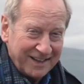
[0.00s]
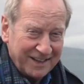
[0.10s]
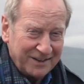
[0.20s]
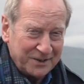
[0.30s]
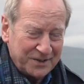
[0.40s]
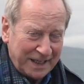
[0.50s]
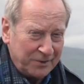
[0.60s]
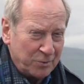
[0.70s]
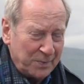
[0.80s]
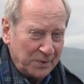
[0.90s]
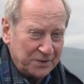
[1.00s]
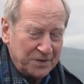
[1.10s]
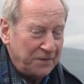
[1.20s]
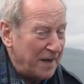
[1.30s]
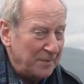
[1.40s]
it'll send
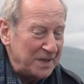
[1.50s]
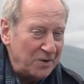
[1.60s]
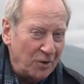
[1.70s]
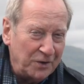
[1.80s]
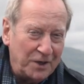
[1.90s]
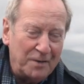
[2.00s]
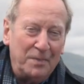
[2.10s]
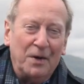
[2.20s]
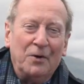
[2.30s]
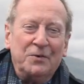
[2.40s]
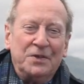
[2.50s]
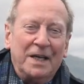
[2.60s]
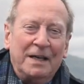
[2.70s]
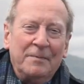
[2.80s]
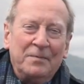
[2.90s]
ripples far beyond her
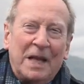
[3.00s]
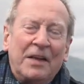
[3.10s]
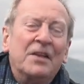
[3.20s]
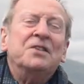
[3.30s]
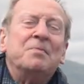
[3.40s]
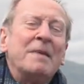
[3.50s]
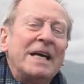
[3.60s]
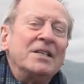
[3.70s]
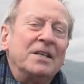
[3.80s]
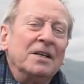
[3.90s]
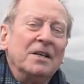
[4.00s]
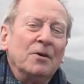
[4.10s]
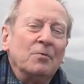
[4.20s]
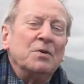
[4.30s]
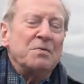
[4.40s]
bows. This Maid
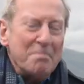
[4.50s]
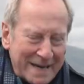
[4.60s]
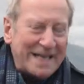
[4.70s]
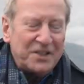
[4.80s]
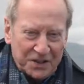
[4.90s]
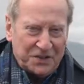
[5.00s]
was made to